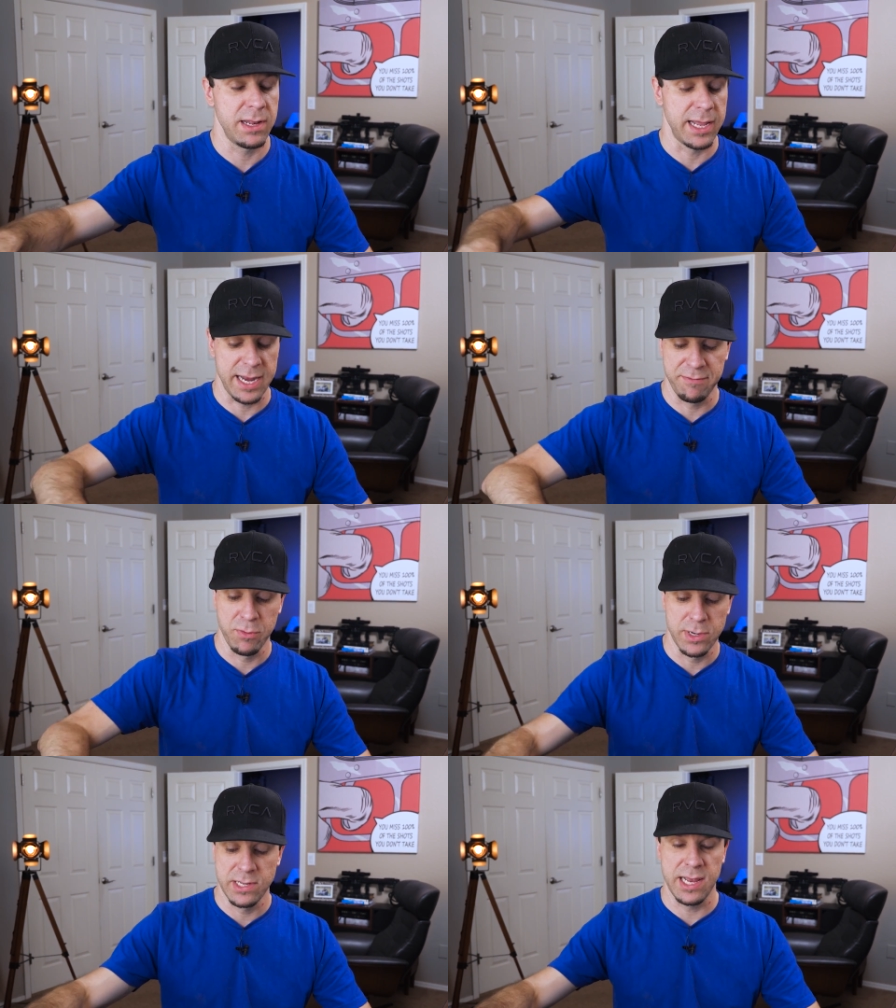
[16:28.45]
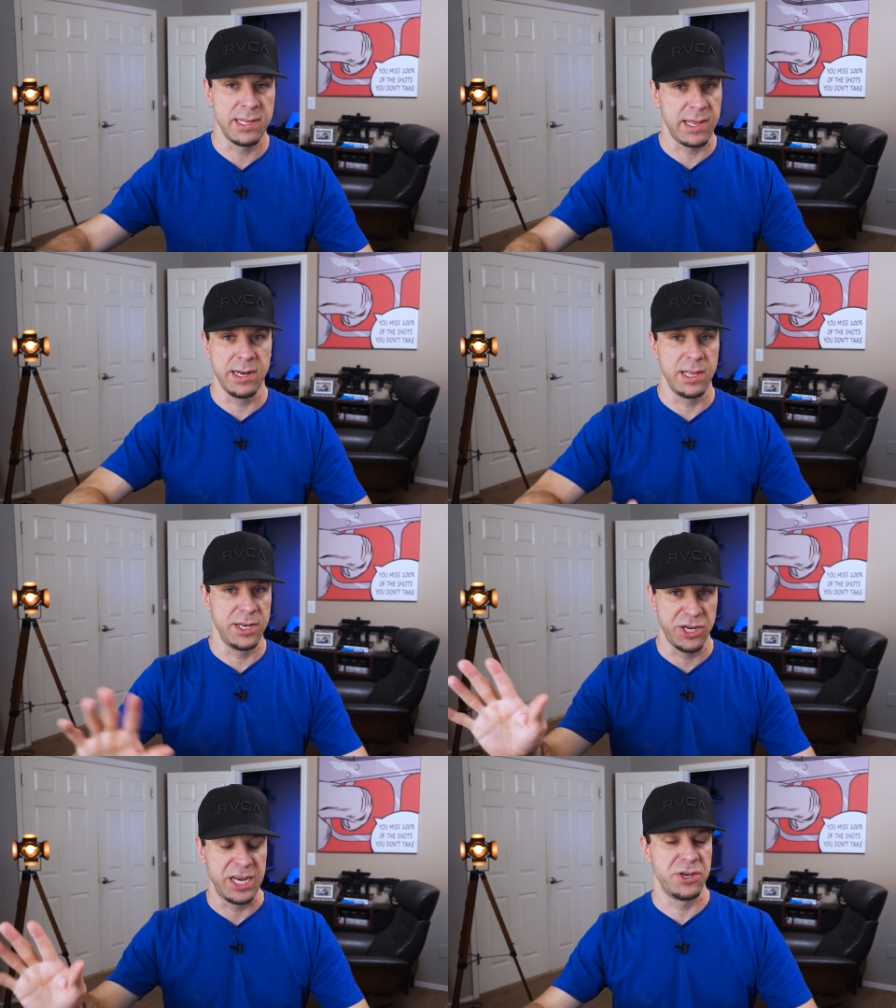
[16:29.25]
Like everyone says that it,
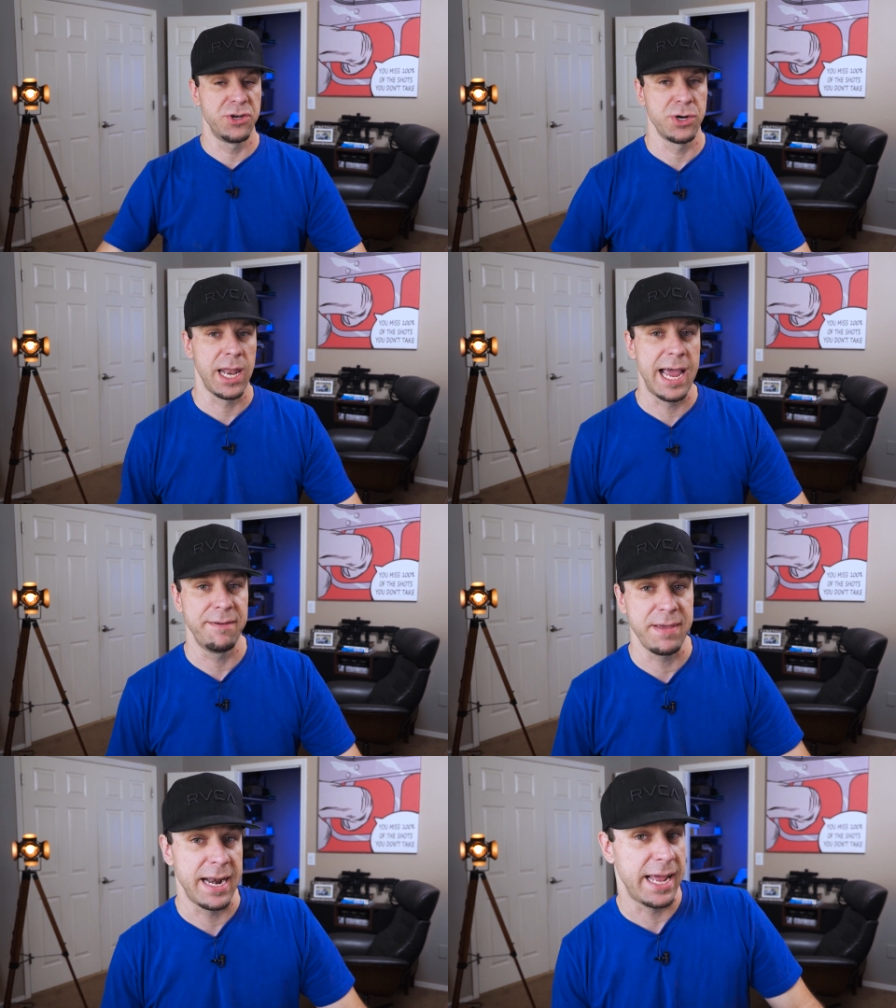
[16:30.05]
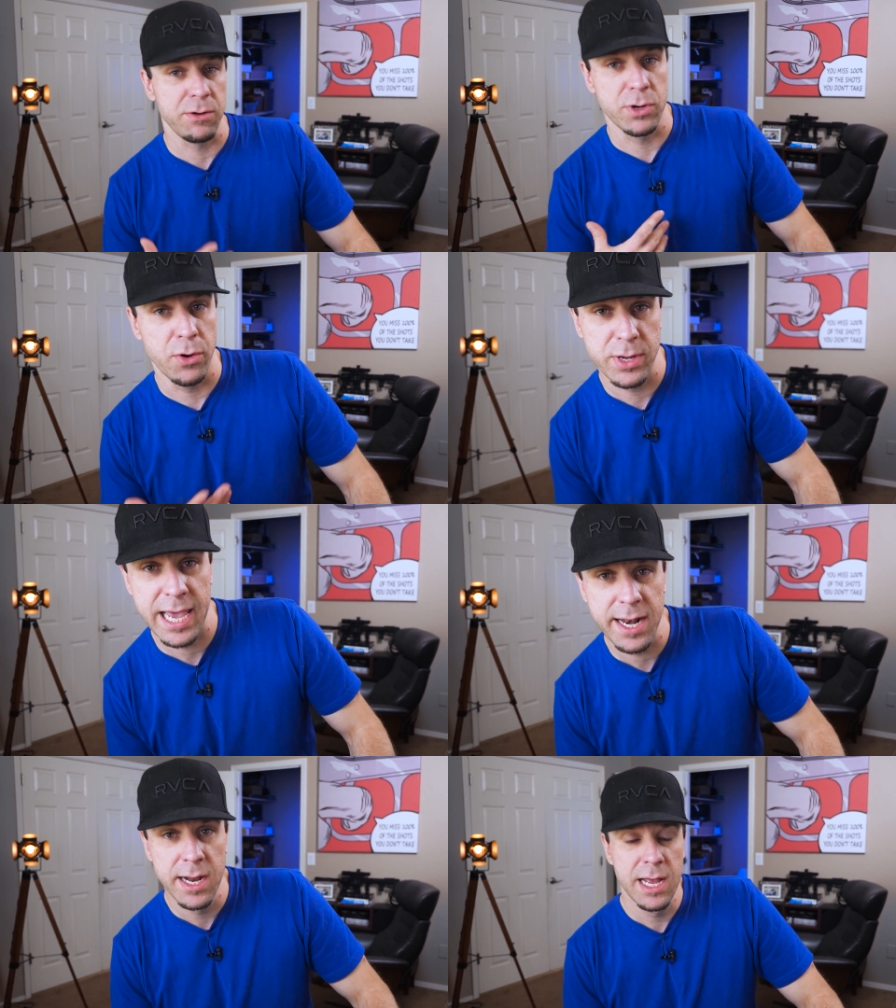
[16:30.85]
it changes your life. And I don't know
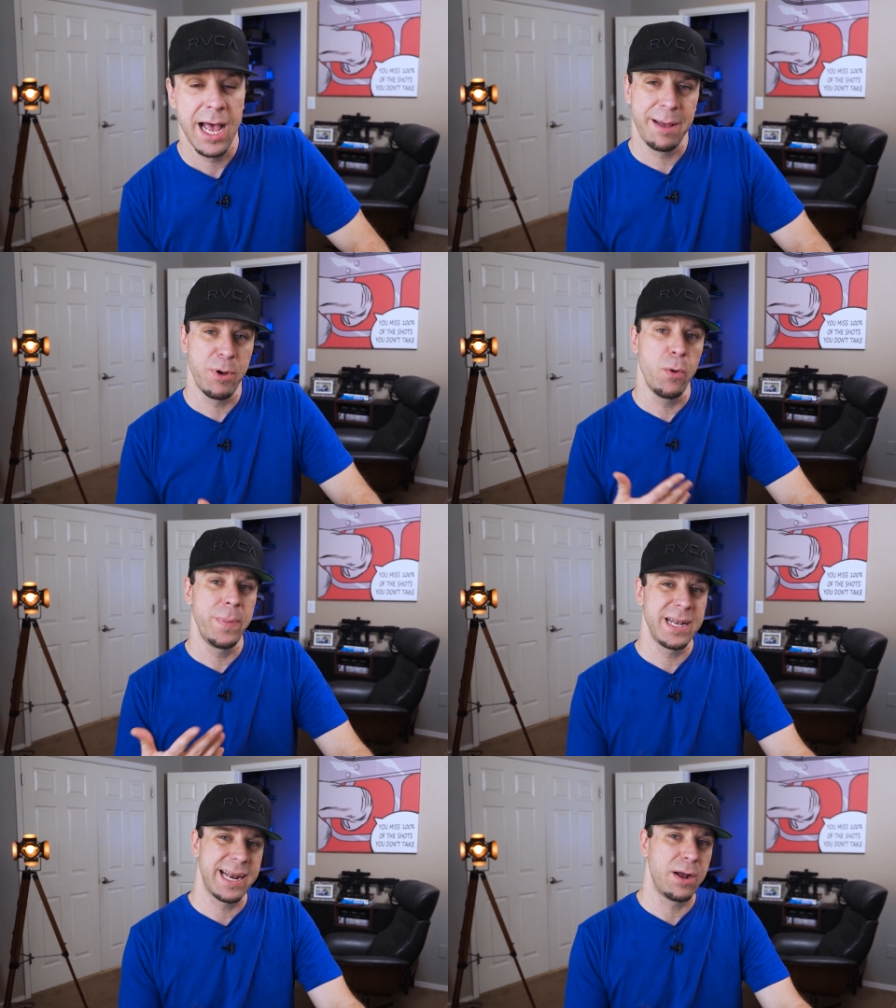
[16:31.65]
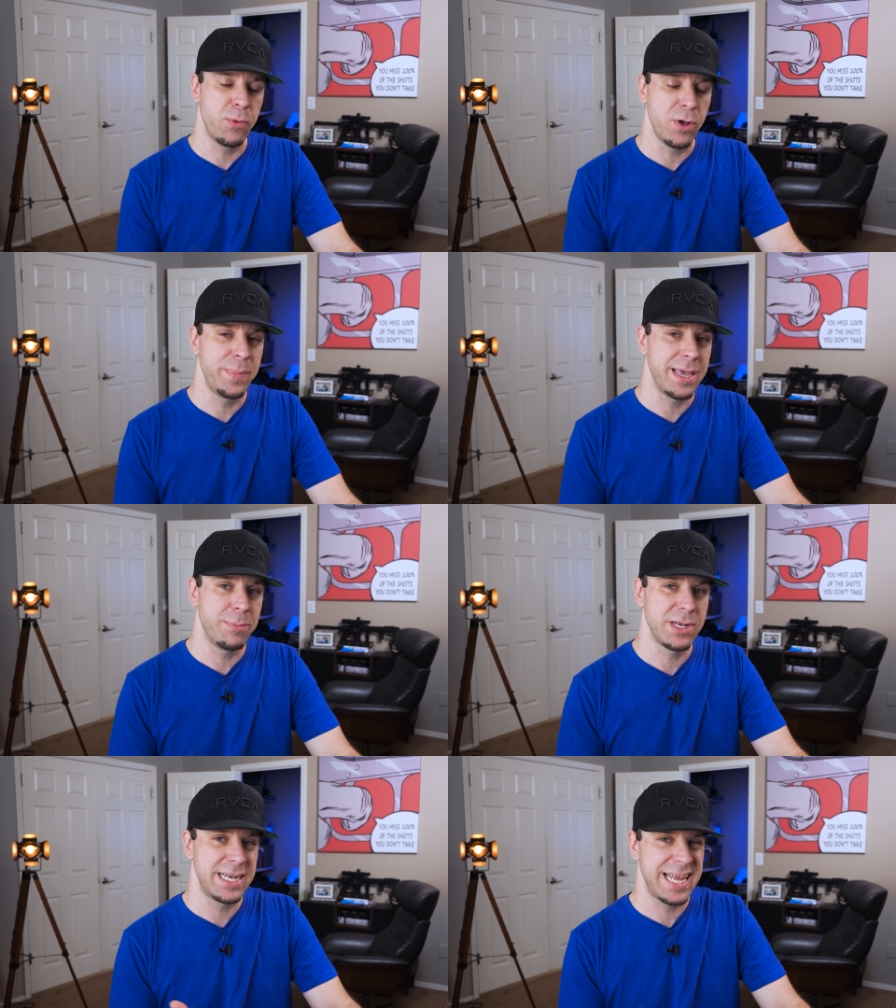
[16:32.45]
yet. I'm hoping that I will be
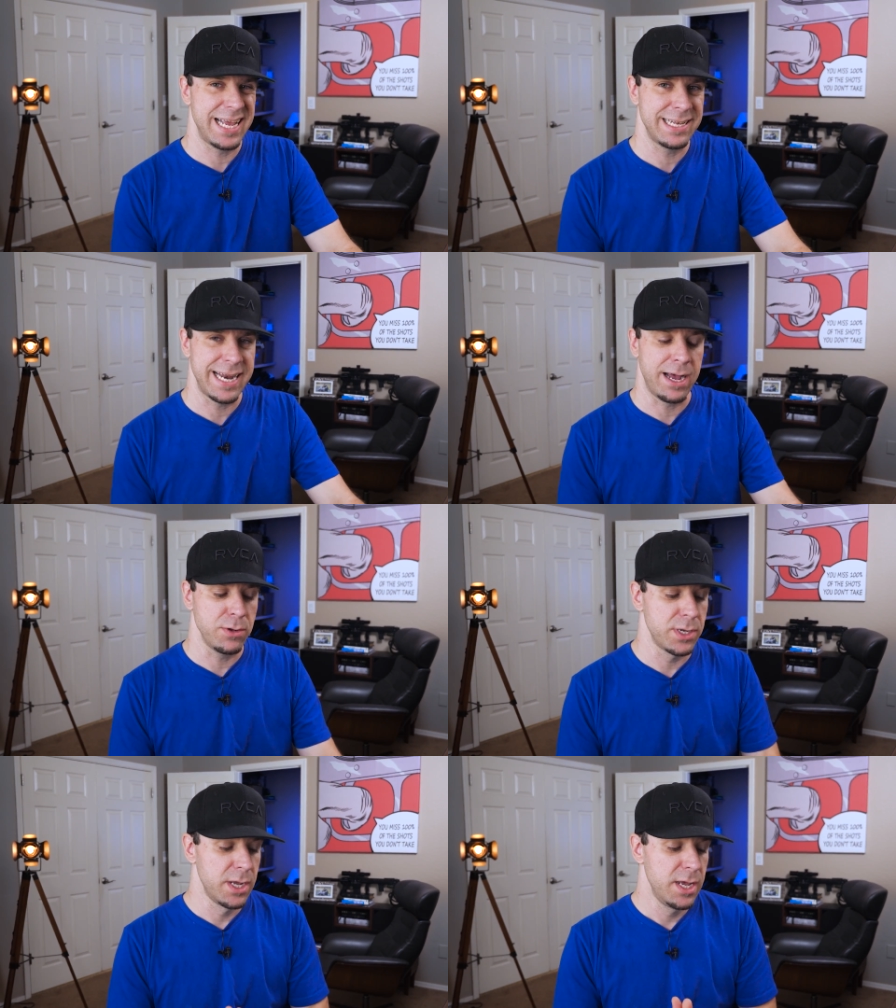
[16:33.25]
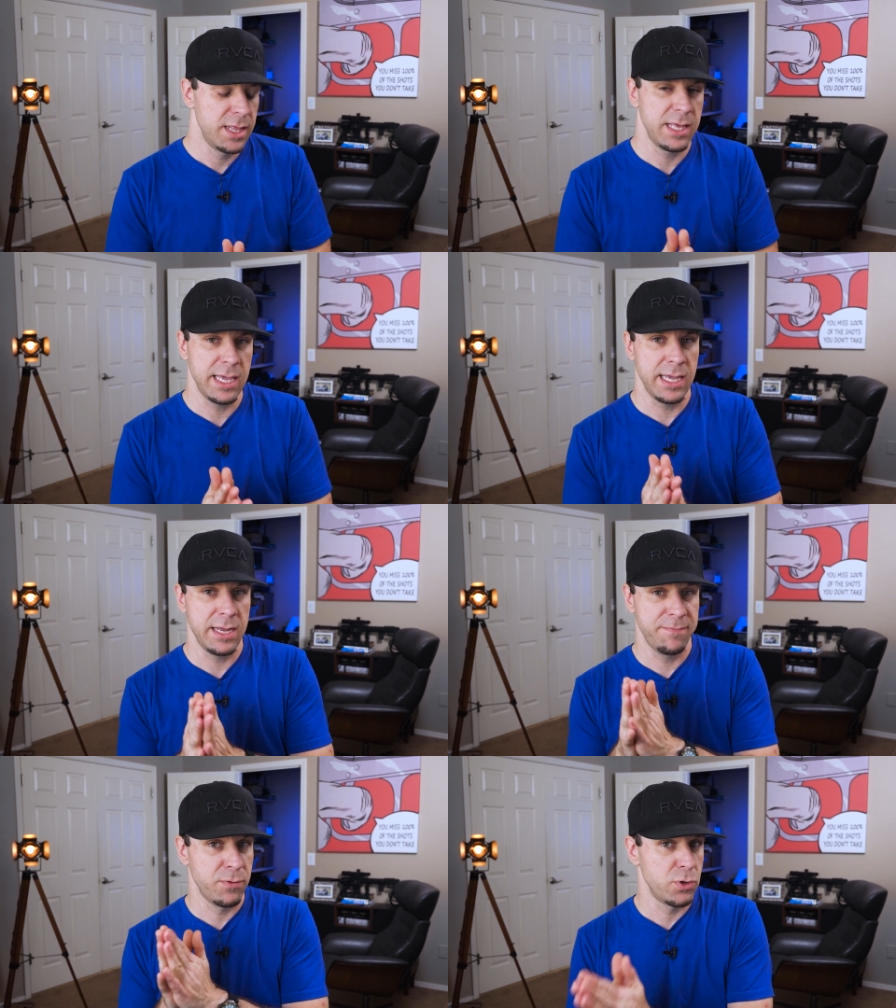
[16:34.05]
able to test out
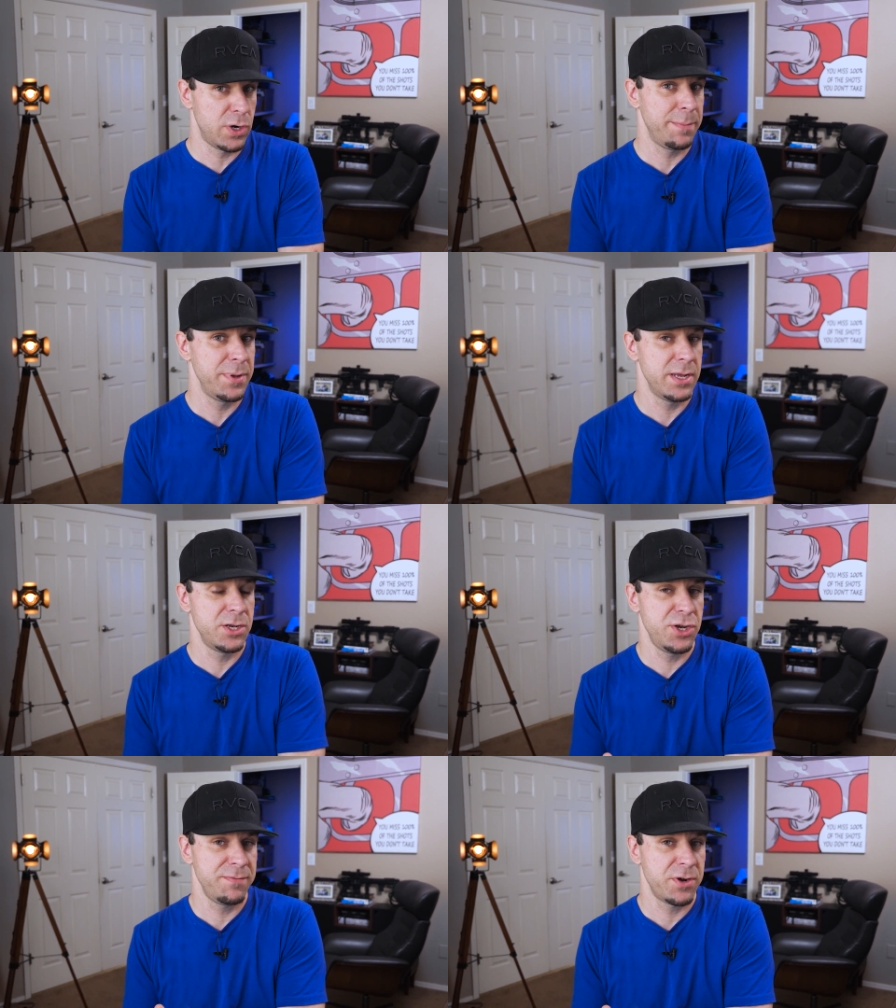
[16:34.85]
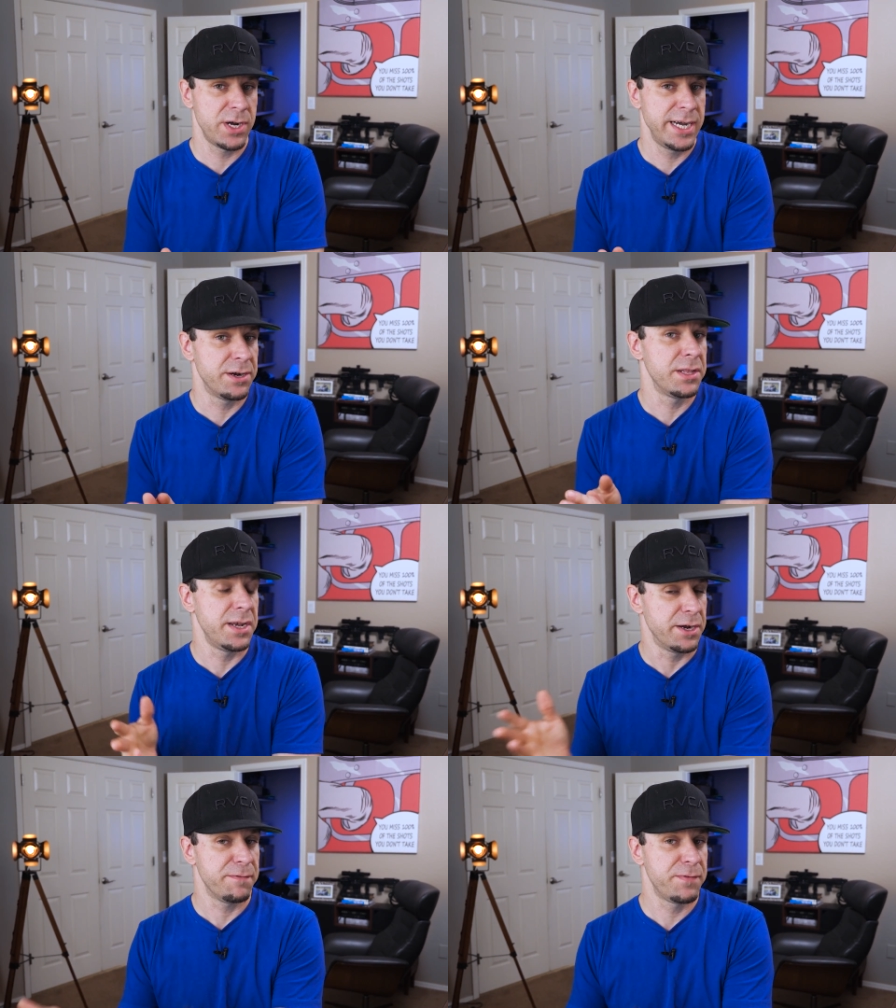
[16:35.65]
the full drop-in shifter here in the
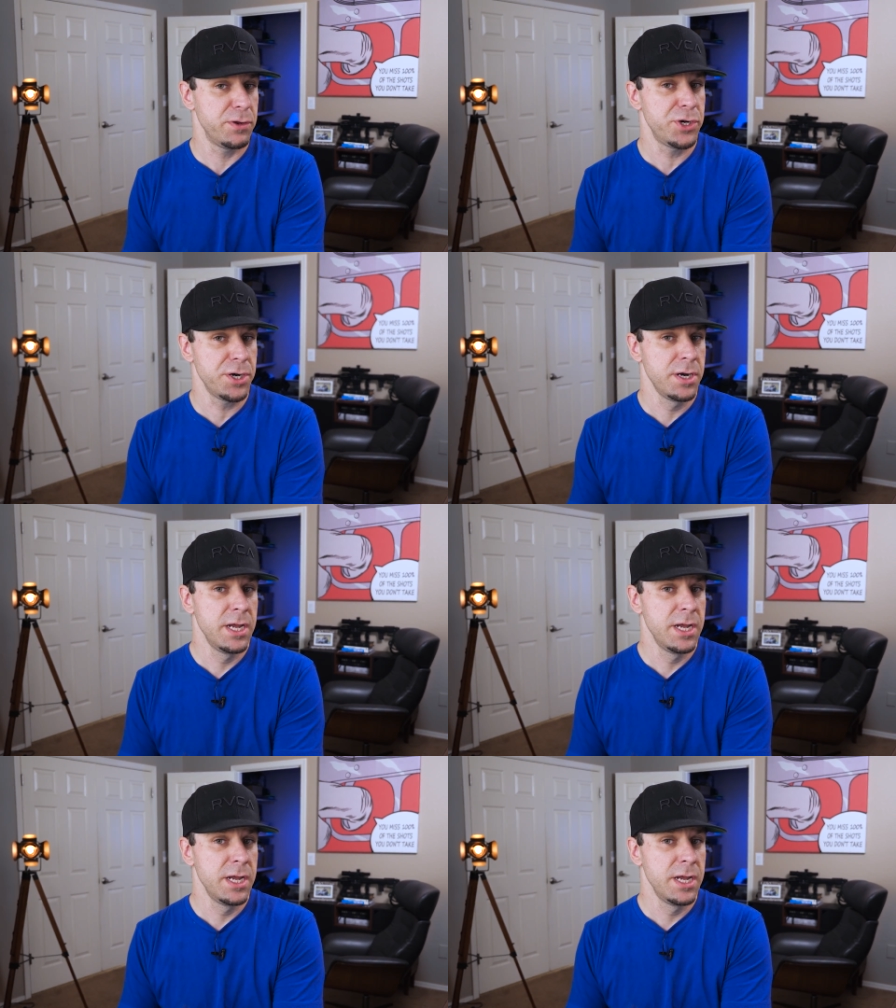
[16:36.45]
near future.